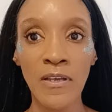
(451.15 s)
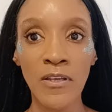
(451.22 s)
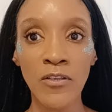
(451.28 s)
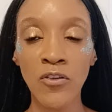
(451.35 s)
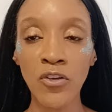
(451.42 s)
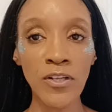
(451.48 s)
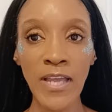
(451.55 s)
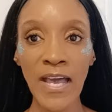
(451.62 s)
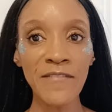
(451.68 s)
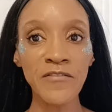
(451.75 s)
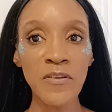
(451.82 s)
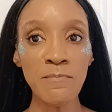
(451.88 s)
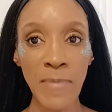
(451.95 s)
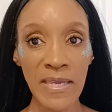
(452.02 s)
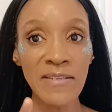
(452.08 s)
You're going to have
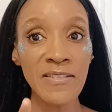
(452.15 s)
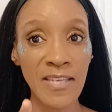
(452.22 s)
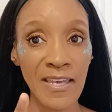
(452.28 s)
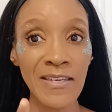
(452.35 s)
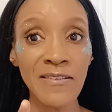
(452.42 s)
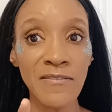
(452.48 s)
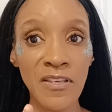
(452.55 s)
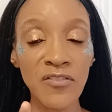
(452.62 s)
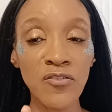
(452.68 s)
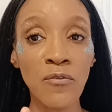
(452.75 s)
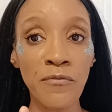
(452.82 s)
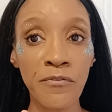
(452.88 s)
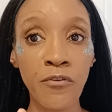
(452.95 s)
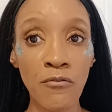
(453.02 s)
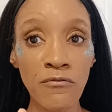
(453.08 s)
to maintain this
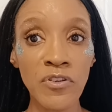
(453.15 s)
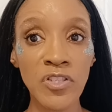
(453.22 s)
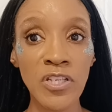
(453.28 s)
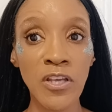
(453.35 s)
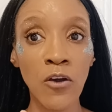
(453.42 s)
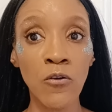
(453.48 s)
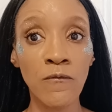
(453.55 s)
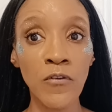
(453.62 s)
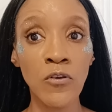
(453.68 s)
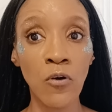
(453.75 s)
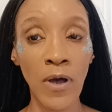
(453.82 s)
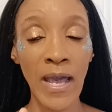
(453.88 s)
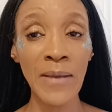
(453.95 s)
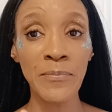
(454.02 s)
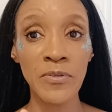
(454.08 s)
authority over
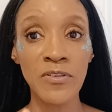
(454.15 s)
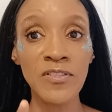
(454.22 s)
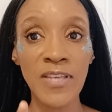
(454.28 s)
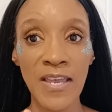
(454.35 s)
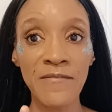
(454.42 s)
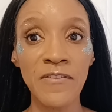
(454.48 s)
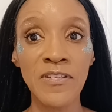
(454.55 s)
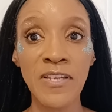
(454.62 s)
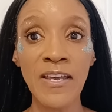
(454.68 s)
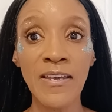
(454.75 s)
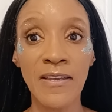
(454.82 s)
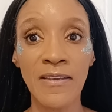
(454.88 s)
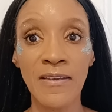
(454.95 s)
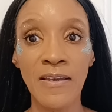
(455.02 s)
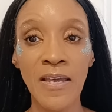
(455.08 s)
your happiness every
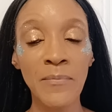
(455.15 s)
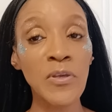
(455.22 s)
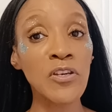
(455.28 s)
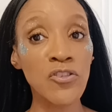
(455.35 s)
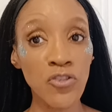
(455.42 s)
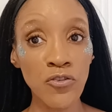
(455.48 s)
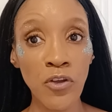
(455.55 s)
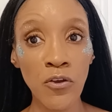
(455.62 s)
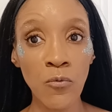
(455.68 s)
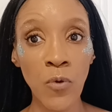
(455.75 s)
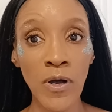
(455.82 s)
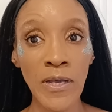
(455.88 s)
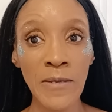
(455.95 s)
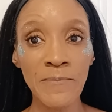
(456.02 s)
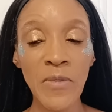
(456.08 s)
day. Because you know
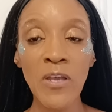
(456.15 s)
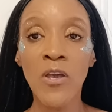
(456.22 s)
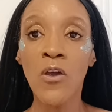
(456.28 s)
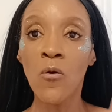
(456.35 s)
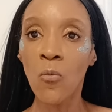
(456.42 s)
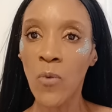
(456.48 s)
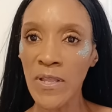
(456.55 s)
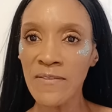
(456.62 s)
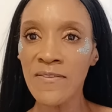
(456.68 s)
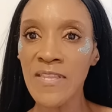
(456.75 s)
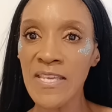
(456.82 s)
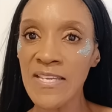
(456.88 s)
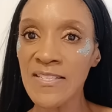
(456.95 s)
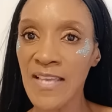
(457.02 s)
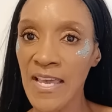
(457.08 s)
why? When
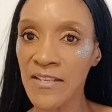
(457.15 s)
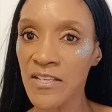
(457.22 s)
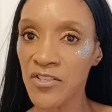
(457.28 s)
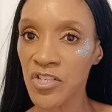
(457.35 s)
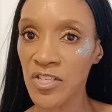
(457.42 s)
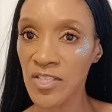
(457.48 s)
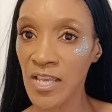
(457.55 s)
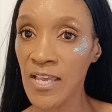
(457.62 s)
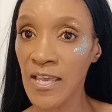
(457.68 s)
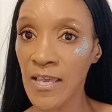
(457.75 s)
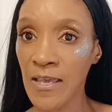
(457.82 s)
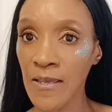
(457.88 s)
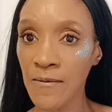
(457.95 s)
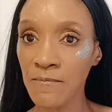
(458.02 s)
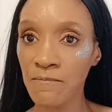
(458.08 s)
these energies
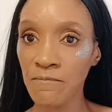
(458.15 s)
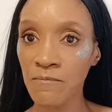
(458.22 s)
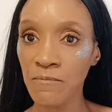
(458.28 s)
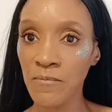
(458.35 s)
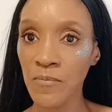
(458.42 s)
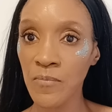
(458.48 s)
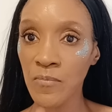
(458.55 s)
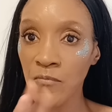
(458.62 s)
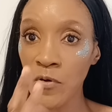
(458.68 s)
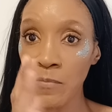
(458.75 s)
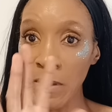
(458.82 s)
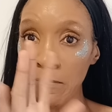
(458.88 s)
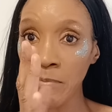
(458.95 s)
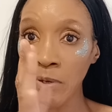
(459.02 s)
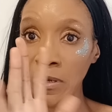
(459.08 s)
here,
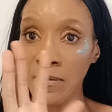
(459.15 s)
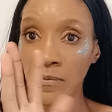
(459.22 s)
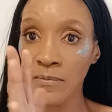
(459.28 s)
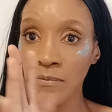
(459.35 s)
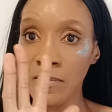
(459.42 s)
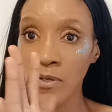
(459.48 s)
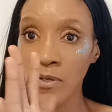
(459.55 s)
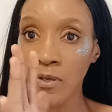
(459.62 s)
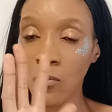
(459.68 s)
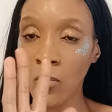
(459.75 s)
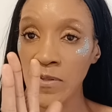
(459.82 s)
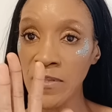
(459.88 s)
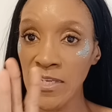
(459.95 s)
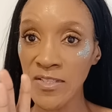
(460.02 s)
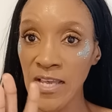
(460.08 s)
remember,
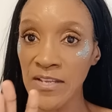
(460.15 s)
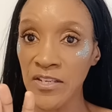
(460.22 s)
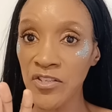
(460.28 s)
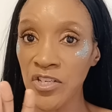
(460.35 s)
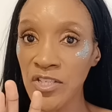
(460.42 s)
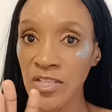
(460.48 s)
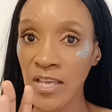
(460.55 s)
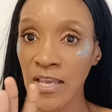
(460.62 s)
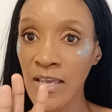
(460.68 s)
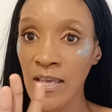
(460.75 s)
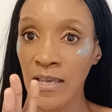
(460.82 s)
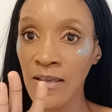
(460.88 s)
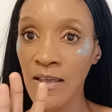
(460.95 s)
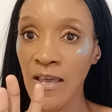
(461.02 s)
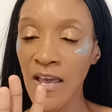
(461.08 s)
when these energies
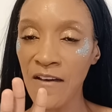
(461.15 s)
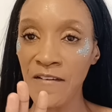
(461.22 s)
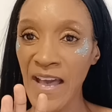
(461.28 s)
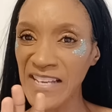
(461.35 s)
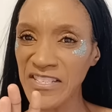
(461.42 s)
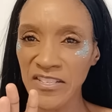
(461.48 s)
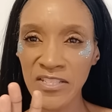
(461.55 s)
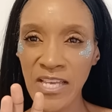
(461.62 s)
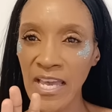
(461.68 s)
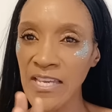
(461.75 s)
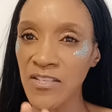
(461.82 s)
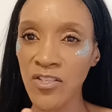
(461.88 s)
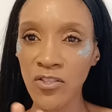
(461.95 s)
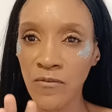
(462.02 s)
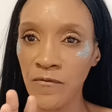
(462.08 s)
here have had a
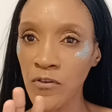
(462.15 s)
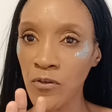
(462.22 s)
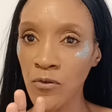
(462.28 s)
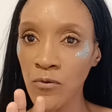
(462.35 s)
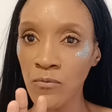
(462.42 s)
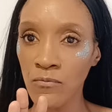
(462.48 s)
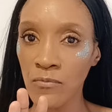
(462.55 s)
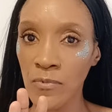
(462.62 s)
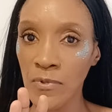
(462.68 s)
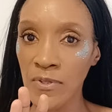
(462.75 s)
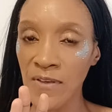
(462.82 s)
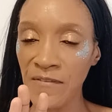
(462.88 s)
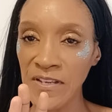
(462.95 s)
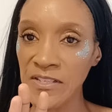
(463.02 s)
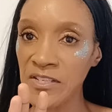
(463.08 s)
taste of you,
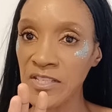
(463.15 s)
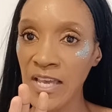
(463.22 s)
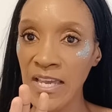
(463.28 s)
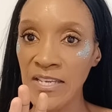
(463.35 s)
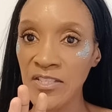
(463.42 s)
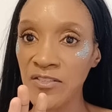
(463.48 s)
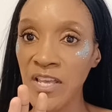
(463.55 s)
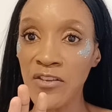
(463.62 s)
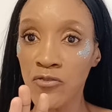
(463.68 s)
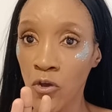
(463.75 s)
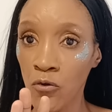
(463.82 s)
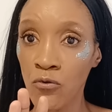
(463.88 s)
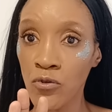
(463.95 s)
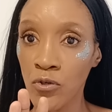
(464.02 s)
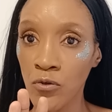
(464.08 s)
they've had a taste, they know
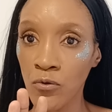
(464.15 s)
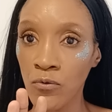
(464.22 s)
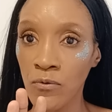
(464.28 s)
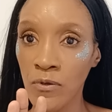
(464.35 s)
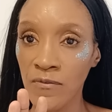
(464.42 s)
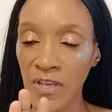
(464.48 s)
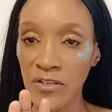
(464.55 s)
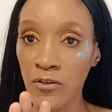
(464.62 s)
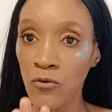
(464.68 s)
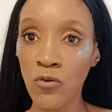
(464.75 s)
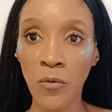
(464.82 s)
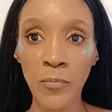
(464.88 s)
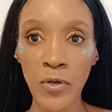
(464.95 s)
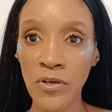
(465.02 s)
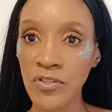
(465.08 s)
you, they know
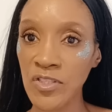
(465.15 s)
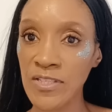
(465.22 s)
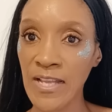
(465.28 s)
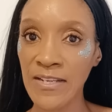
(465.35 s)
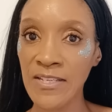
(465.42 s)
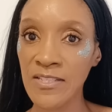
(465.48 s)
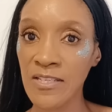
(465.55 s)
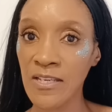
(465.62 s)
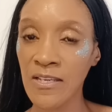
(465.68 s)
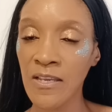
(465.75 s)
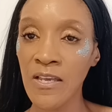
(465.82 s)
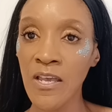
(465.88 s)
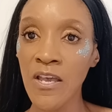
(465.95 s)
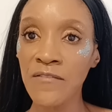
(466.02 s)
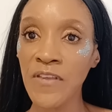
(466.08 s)
your
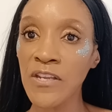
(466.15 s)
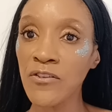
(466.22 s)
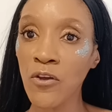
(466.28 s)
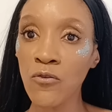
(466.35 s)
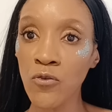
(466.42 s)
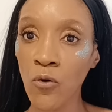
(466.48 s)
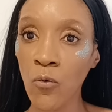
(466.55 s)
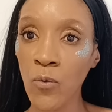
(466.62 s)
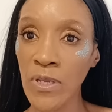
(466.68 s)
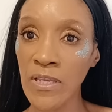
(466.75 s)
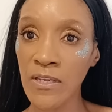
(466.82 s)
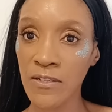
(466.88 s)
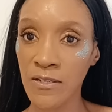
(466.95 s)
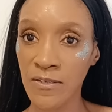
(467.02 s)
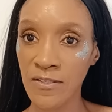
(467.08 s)
personality, they know your
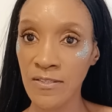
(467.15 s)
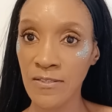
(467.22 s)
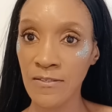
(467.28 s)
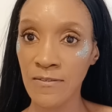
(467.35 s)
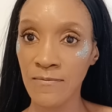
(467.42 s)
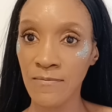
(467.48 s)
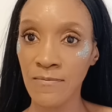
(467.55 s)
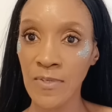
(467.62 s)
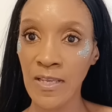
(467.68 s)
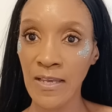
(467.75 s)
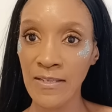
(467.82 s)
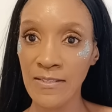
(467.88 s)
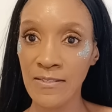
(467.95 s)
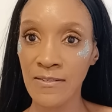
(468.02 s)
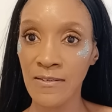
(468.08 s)
weakness,
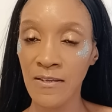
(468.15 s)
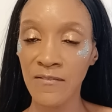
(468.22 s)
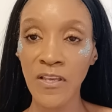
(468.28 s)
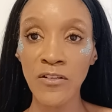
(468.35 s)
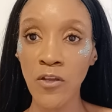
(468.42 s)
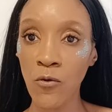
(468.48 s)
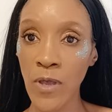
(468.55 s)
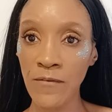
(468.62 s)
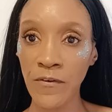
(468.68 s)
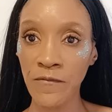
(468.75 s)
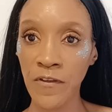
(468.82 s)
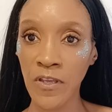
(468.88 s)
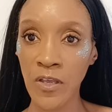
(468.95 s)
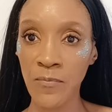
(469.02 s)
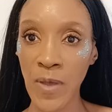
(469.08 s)
yes? They know
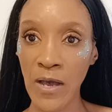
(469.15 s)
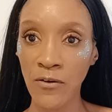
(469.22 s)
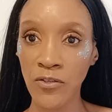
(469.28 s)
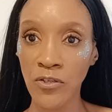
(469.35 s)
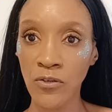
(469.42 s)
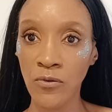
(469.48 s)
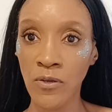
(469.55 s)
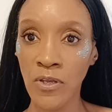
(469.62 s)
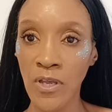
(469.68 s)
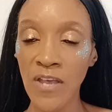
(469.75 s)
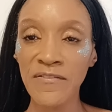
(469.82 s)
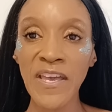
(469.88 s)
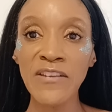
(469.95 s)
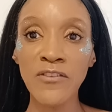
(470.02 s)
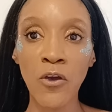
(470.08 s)
everything about you.
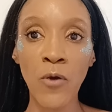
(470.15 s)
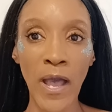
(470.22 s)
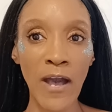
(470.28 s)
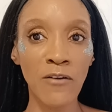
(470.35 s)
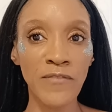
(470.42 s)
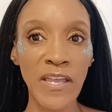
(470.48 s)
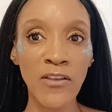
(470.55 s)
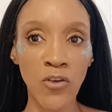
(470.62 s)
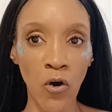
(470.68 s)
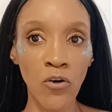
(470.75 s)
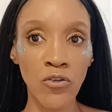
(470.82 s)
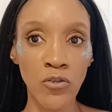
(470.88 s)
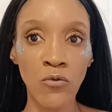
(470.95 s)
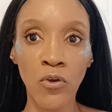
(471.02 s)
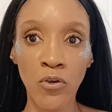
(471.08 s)
They know how they
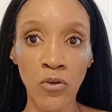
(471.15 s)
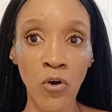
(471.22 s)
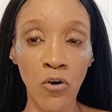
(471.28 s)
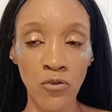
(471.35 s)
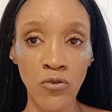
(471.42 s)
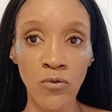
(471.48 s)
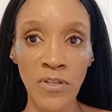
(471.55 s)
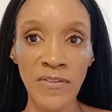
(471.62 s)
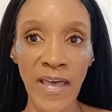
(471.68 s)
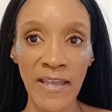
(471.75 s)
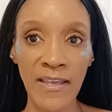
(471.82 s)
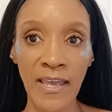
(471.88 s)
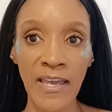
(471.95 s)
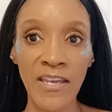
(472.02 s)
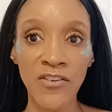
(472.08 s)
got you and got you in that
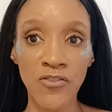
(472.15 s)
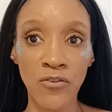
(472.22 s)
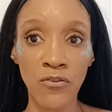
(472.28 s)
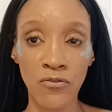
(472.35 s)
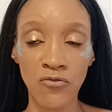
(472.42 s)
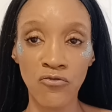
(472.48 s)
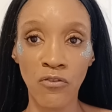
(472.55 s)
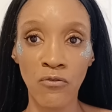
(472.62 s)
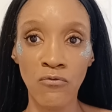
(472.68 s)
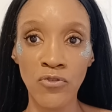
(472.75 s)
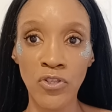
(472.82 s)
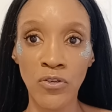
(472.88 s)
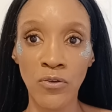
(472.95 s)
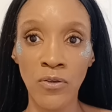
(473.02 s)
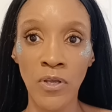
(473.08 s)
cage and controlled
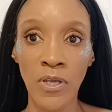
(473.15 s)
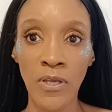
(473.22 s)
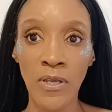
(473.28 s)
you.